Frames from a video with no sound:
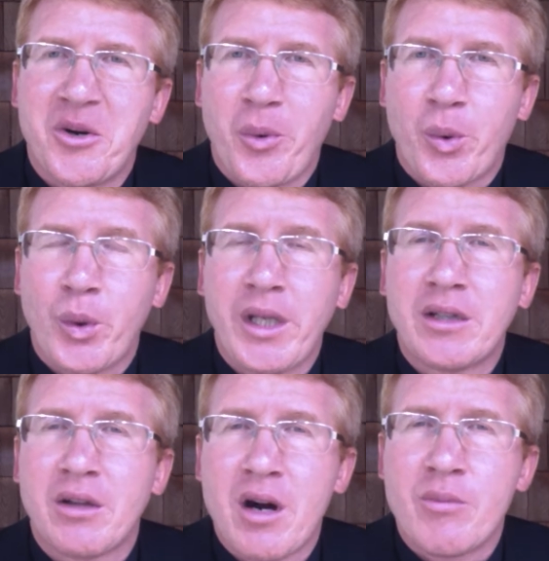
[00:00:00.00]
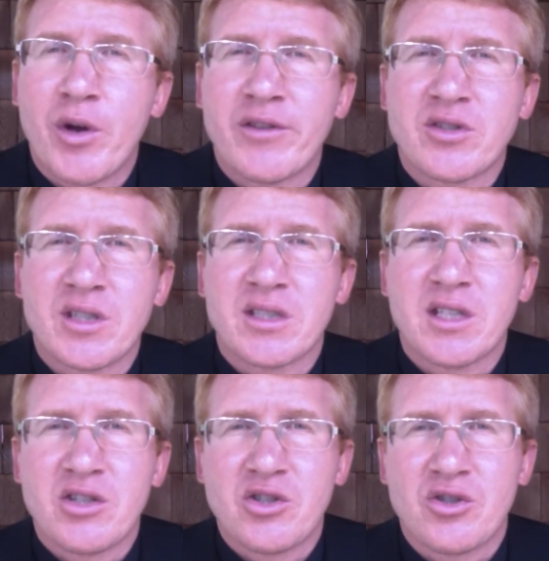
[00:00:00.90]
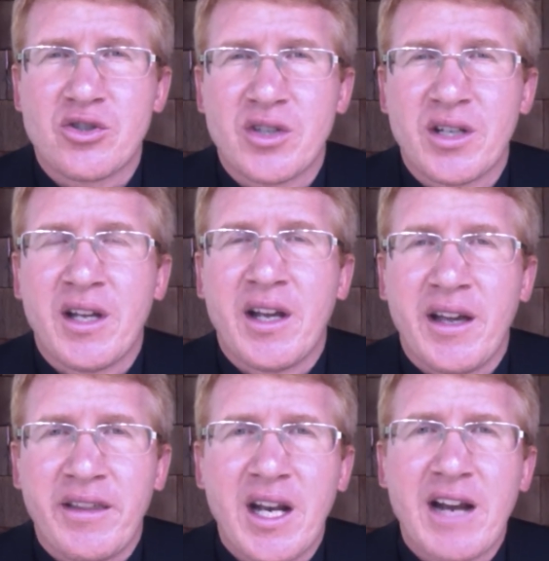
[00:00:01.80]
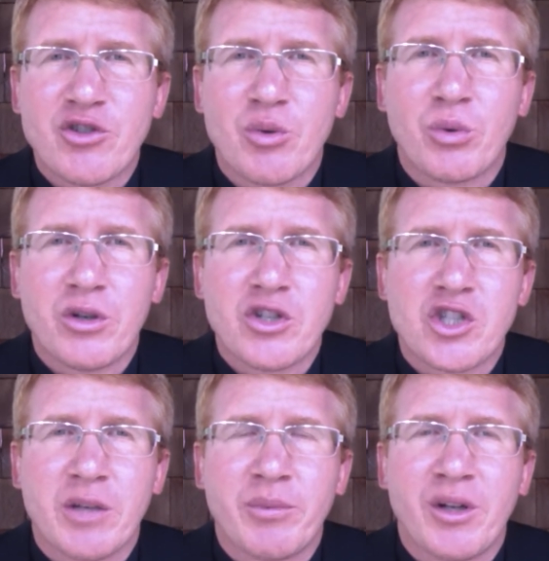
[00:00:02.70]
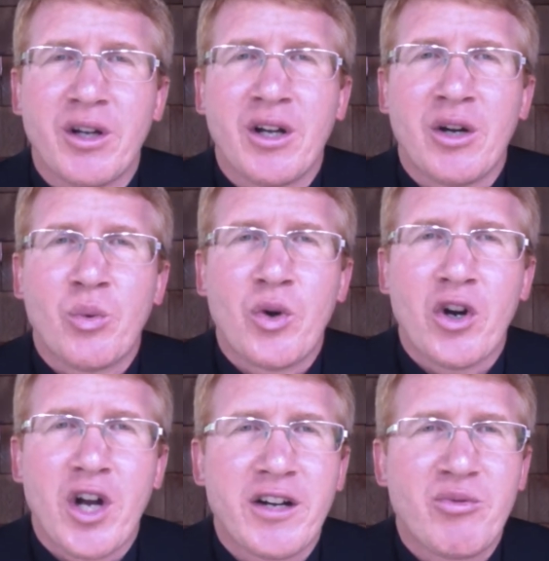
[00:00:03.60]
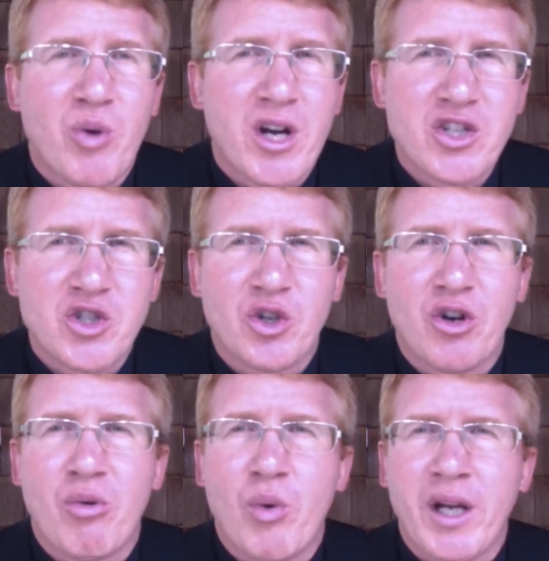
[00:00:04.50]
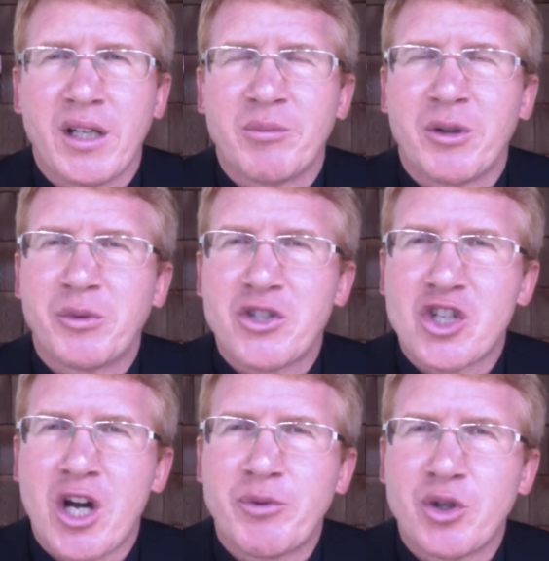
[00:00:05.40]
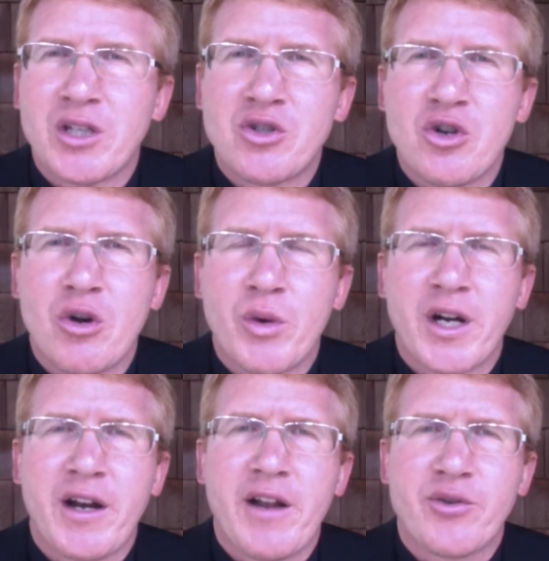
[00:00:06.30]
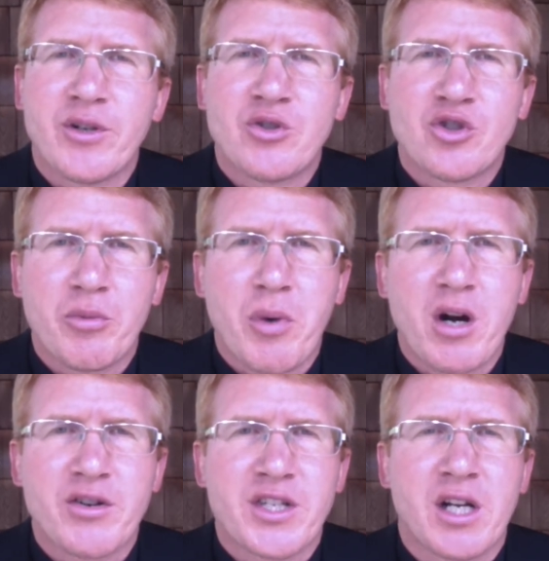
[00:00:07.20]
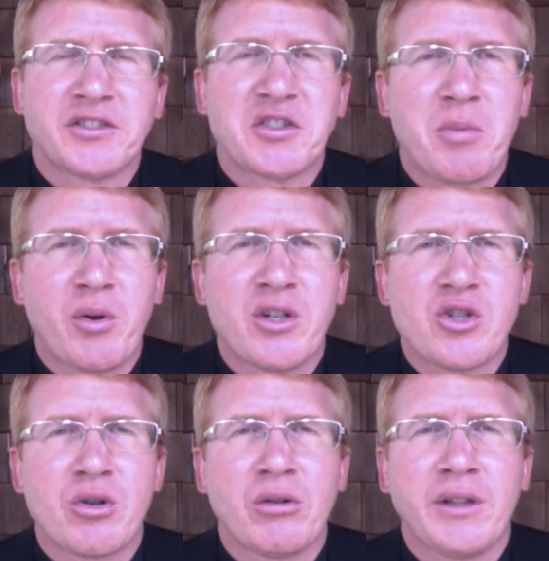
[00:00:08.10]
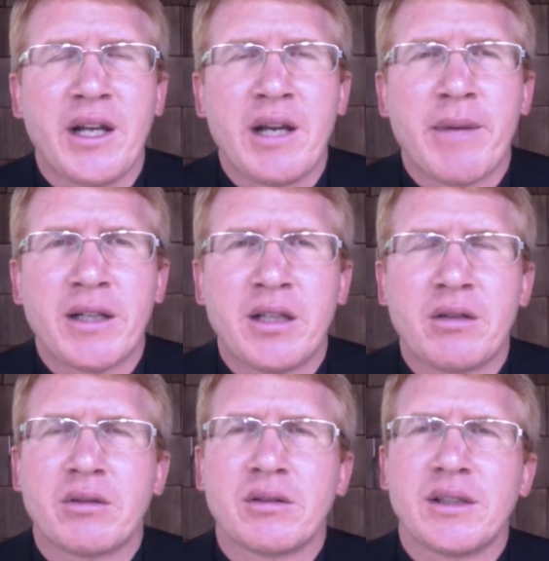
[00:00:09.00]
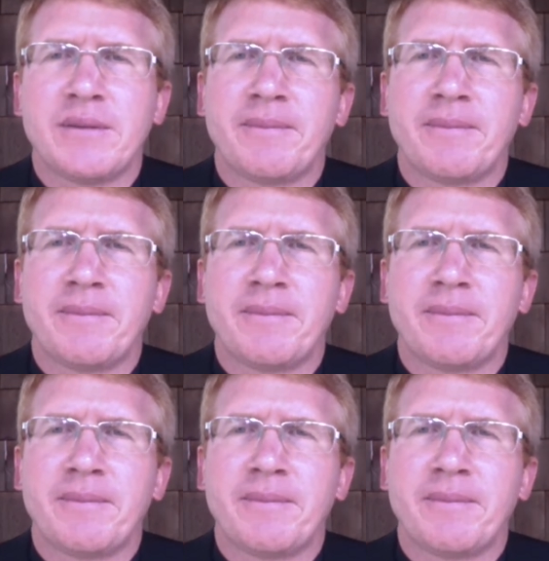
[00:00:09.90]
greet our brothers and sisters, and then after worship, we are not in rush to go away, but we stop to get to know one another and to support ourselves spiritually and materially.